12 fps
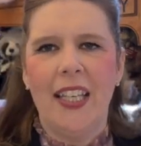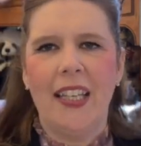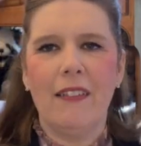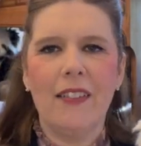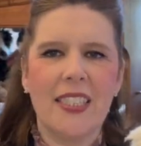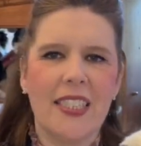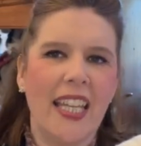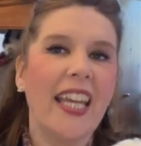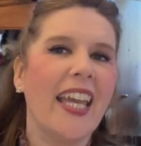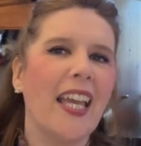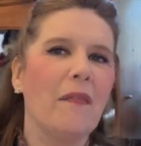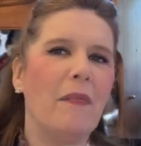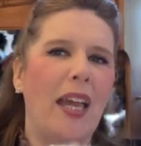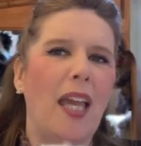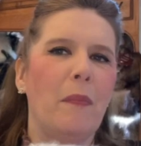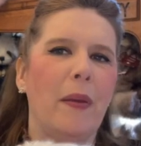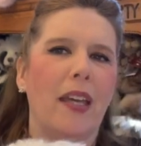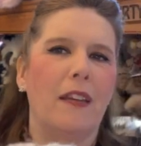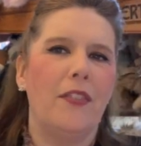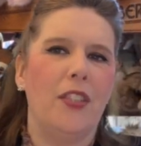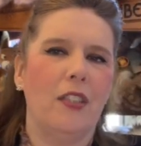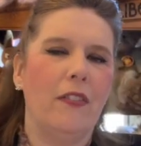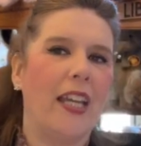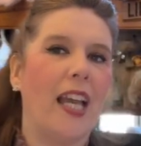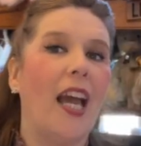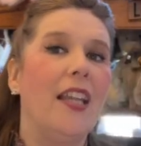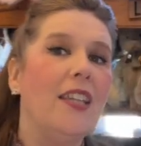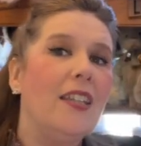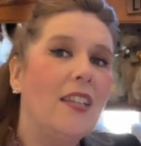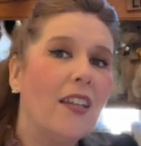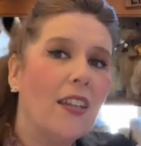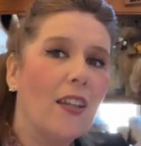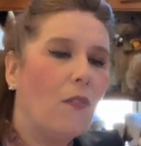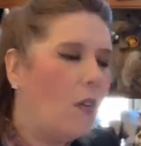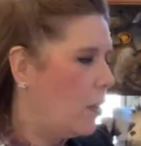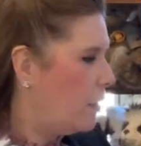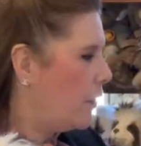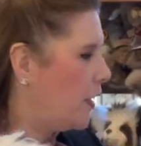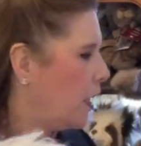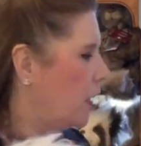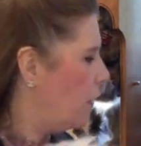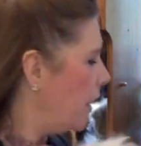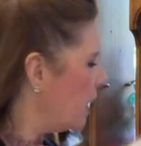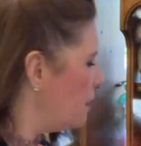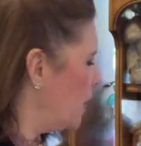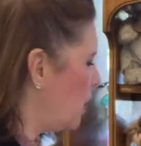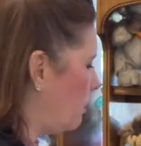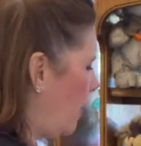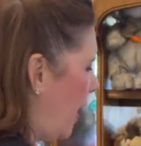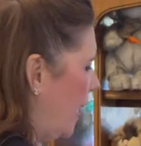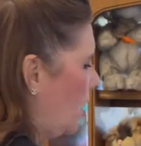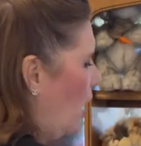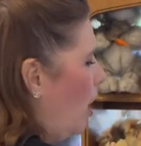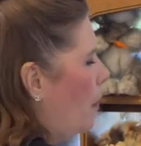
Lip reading: Now I was thinking maybe of doing another one for the Christmas range,